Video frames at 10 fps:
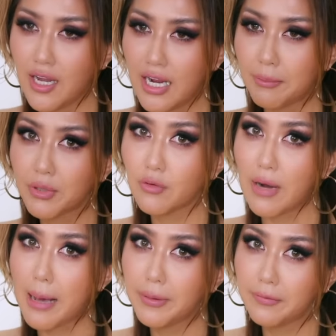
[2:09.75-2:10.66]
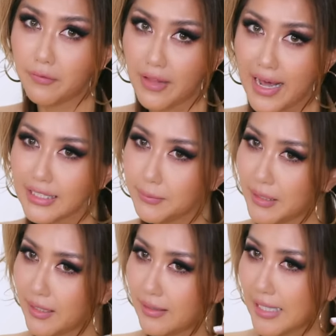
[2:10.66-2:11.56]
And I'm gonna wrap it flat
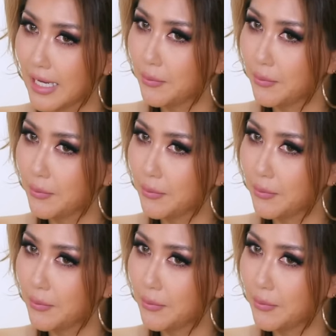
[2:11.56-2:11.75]
because I